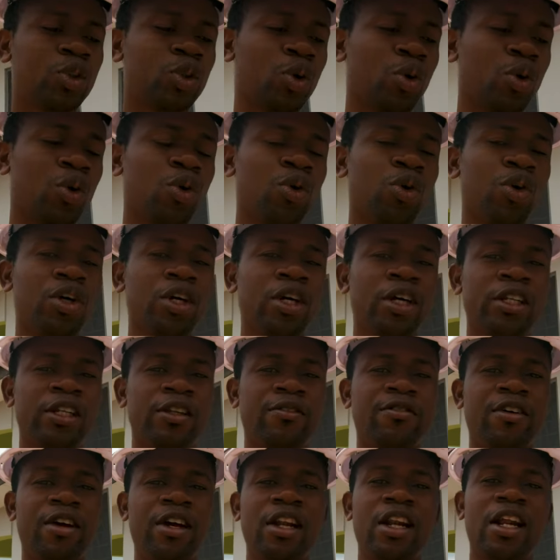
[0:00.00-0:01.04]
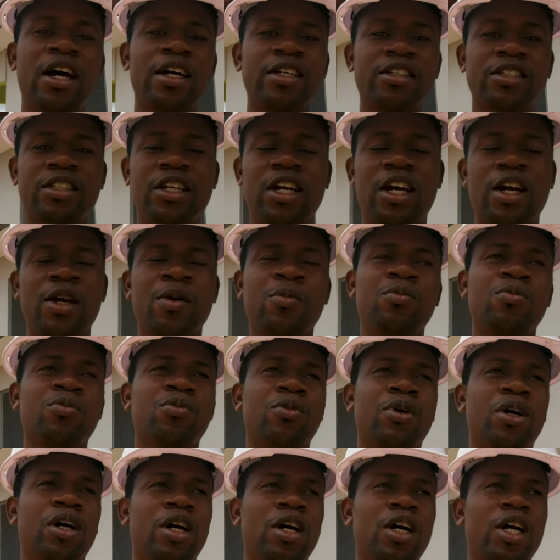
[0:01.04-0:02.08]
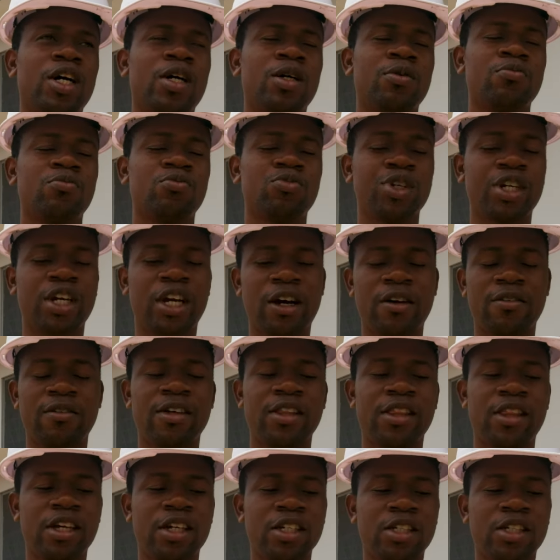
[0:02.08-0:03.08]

So the very last time uh, we covered